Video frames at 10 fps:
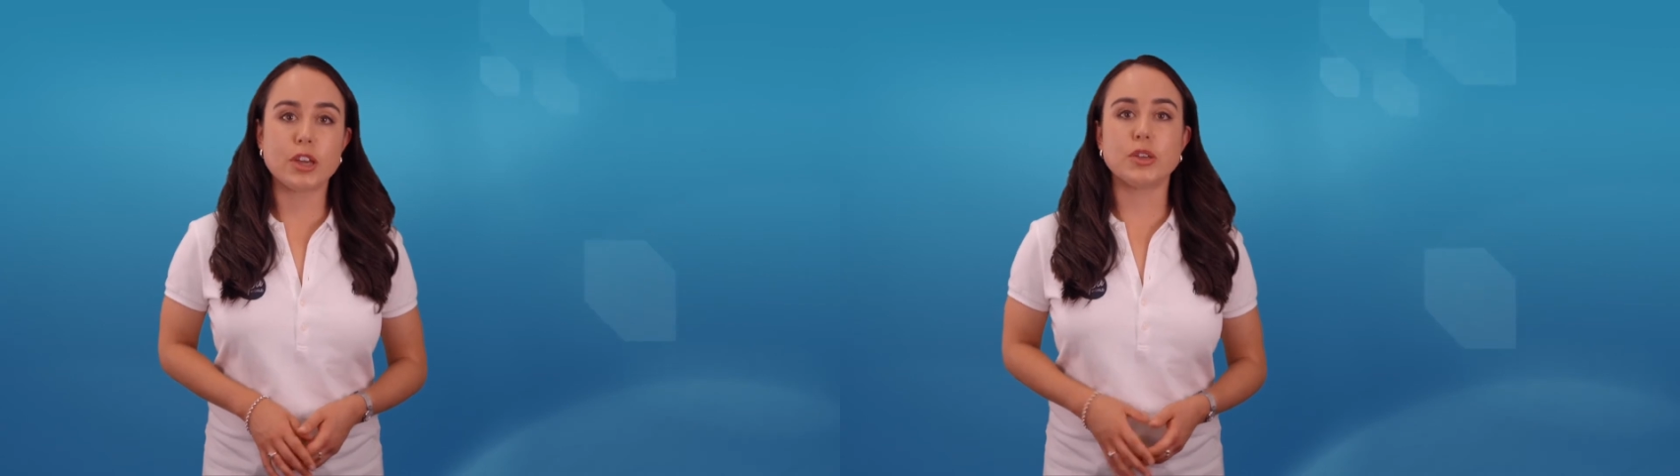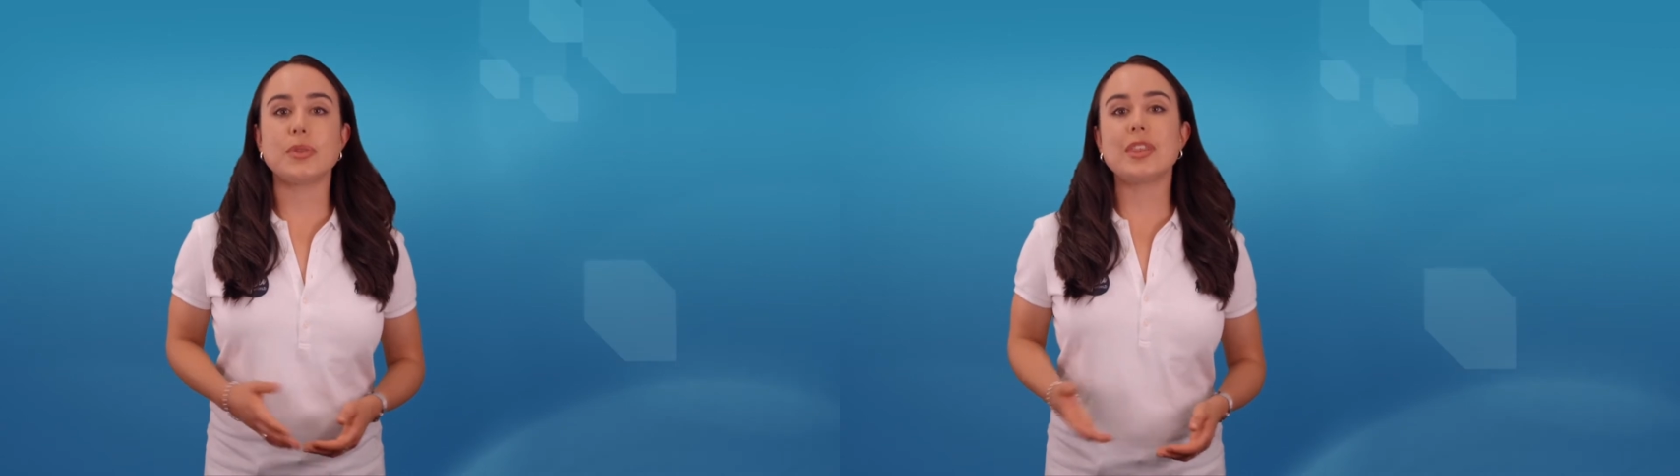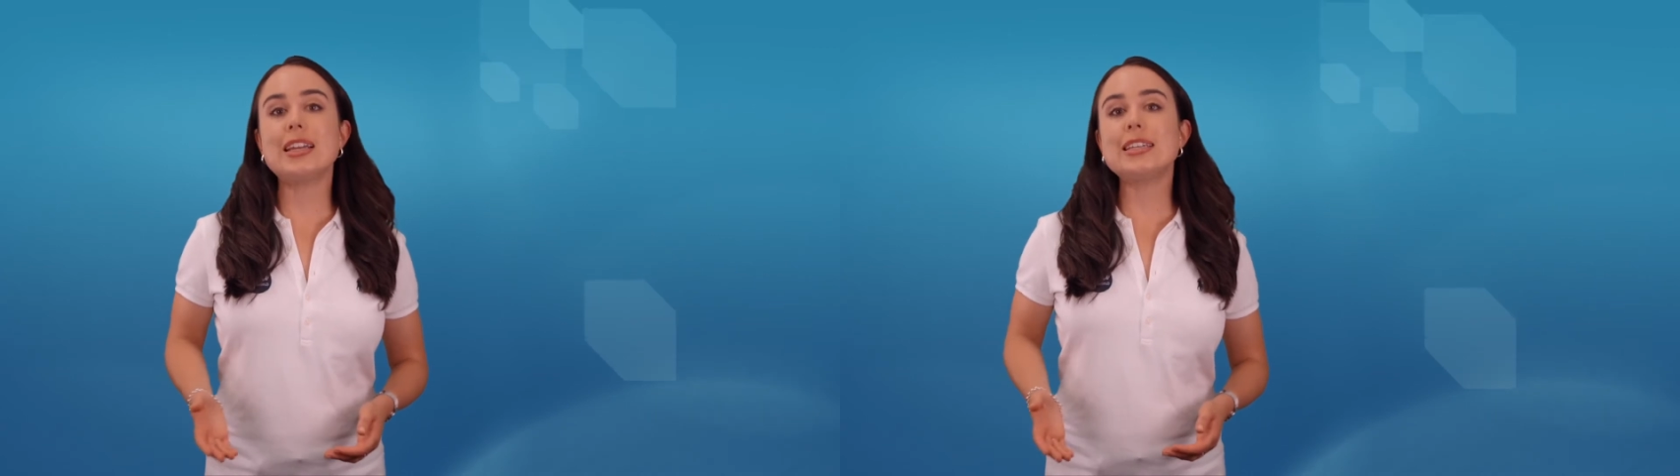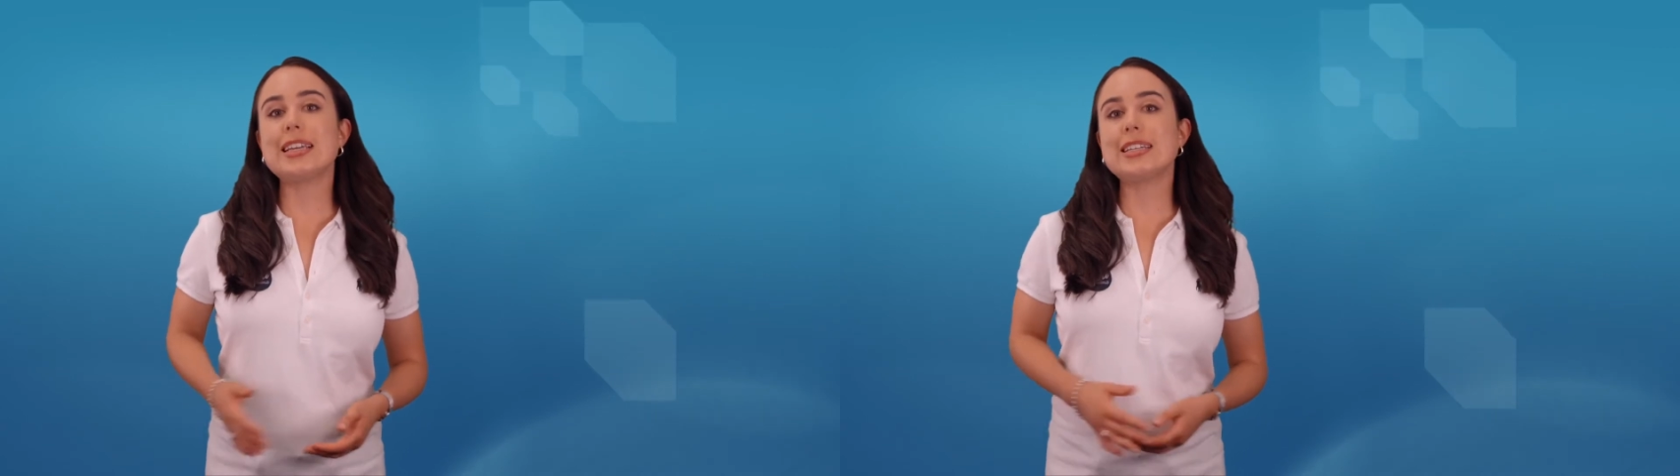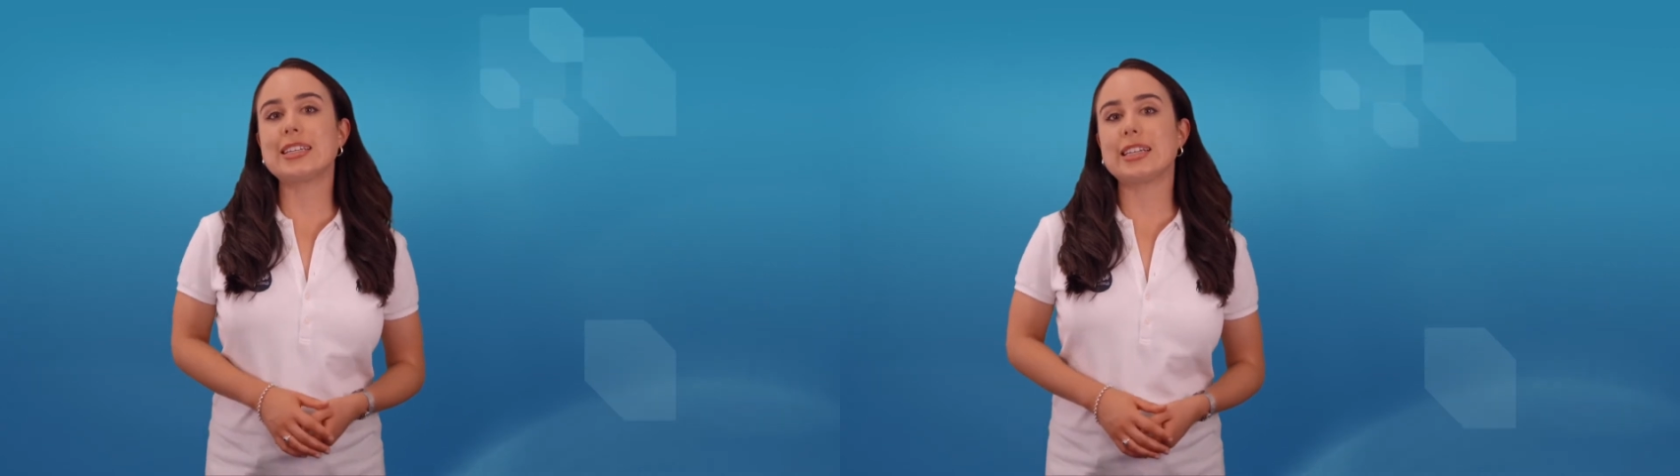You then
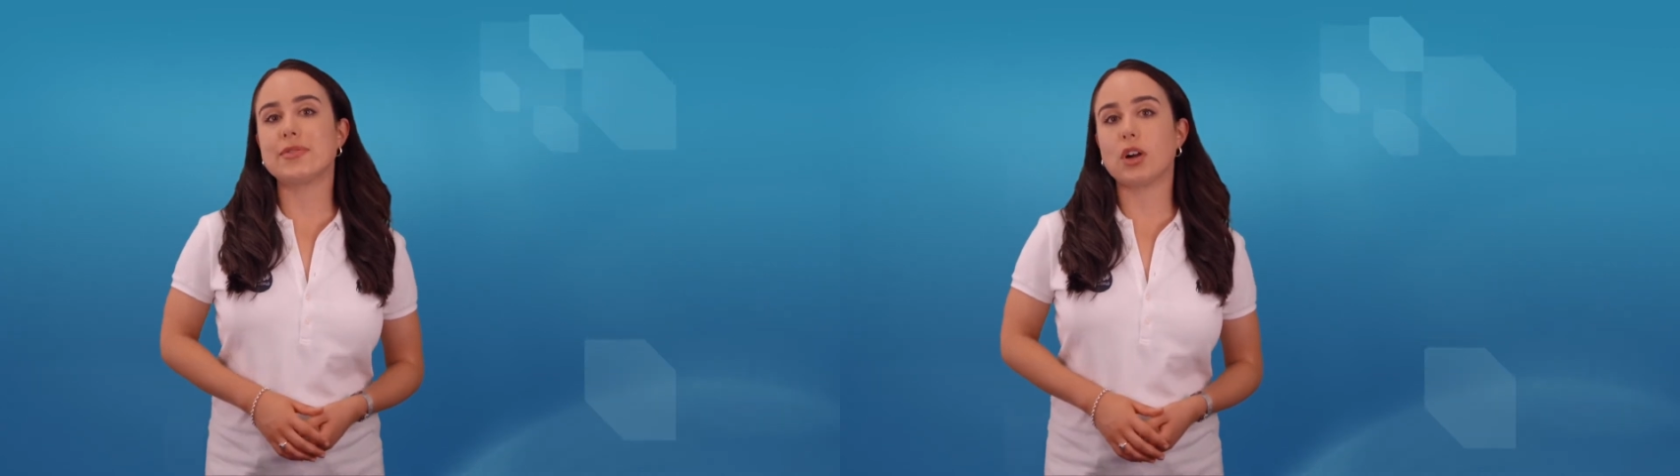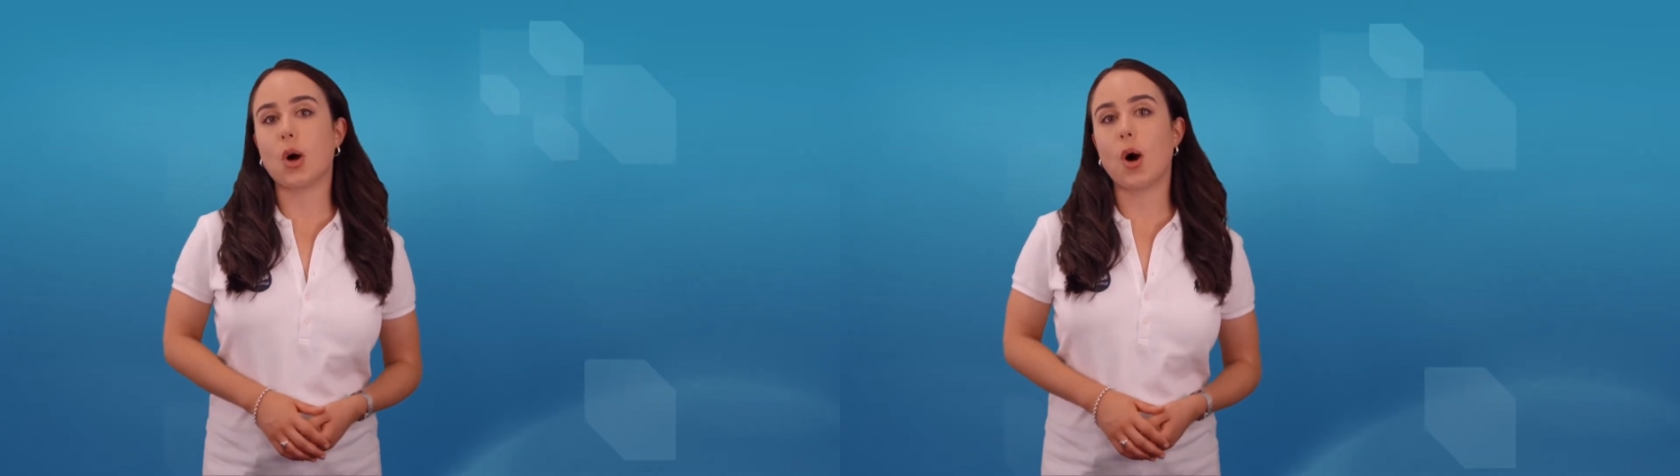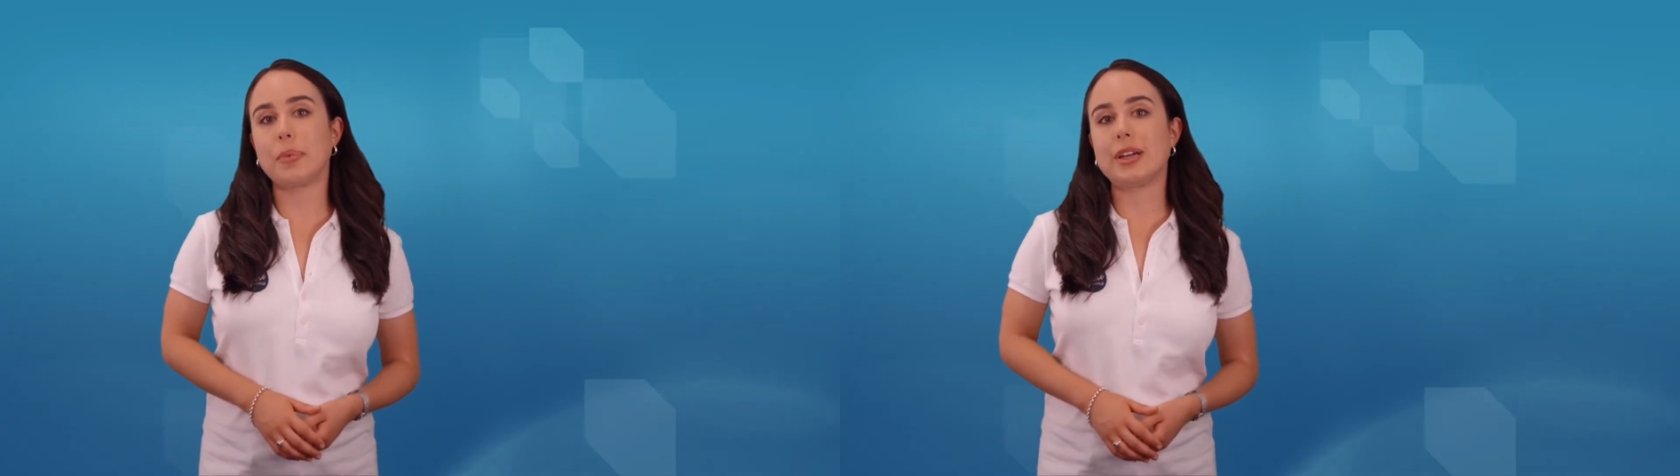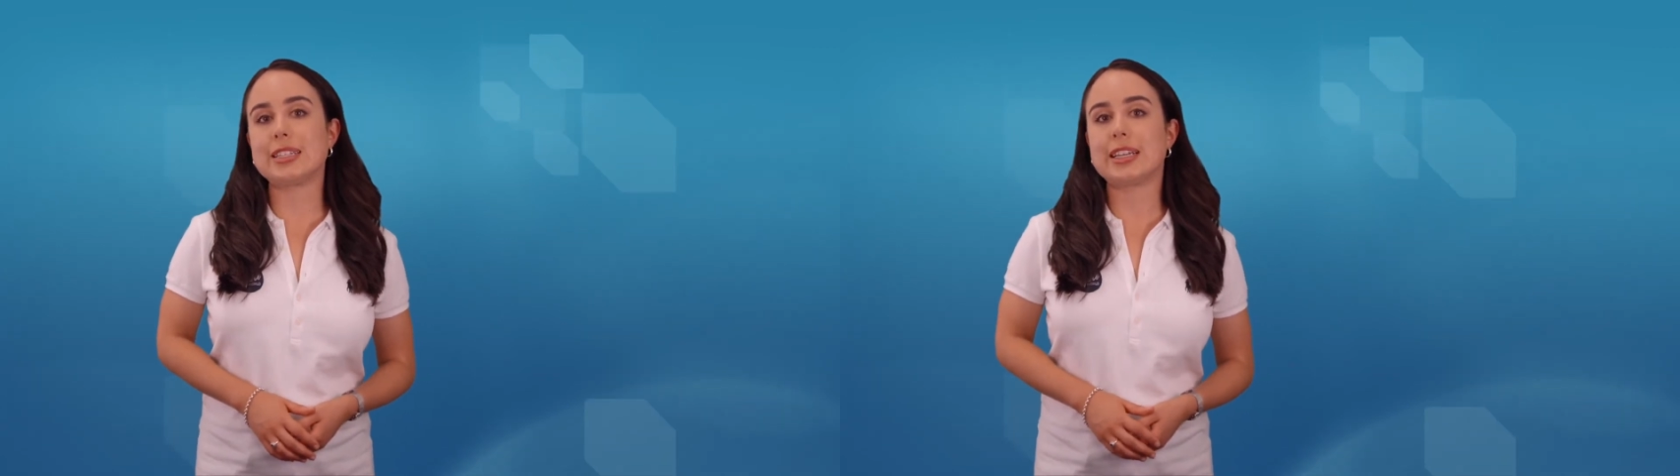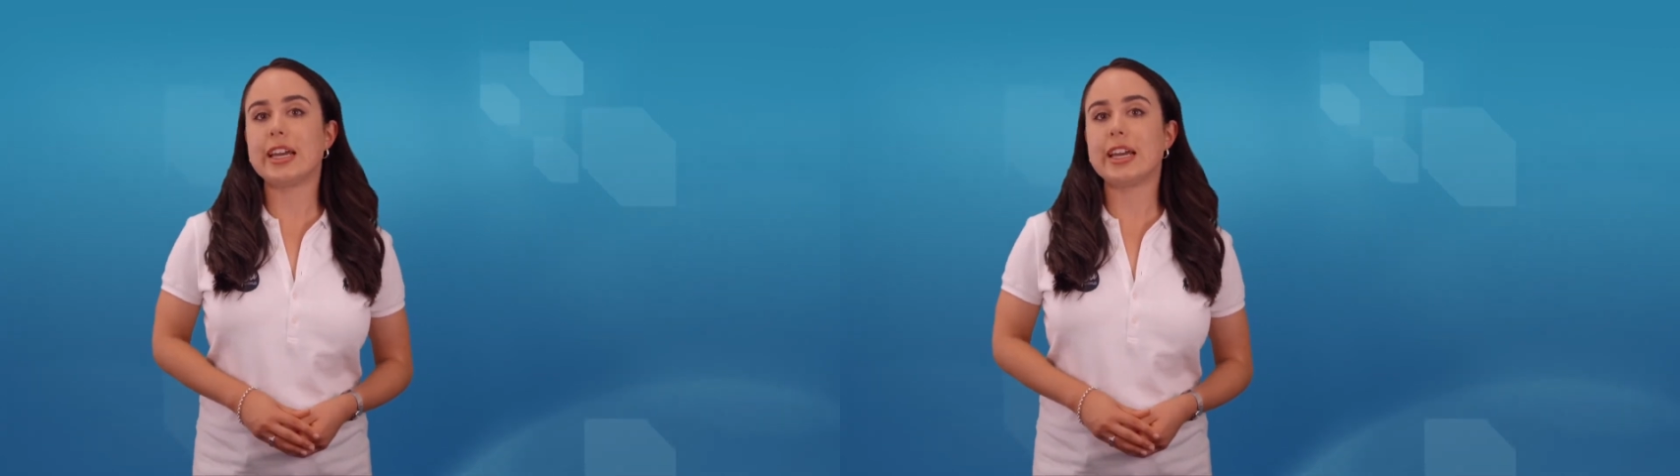need to give a copy to